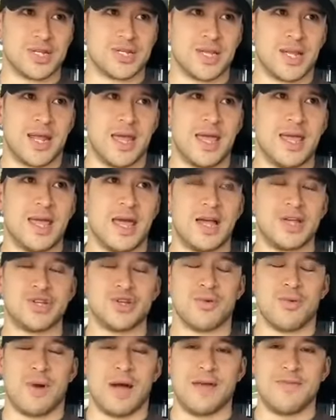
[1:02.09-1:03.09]
I said, "Hey, how's
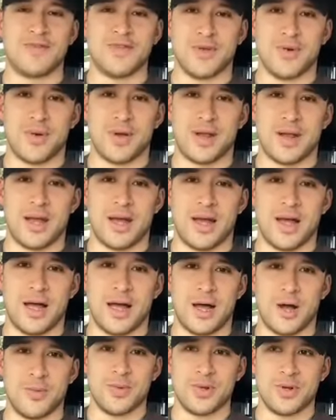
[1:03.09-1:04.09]
your wife doing?
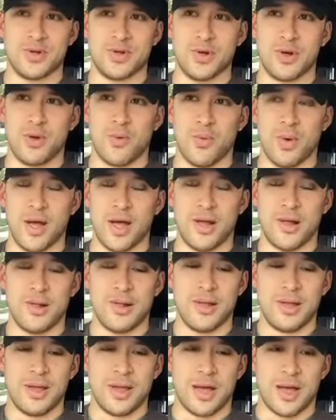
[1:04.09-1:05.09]
Hope doing well."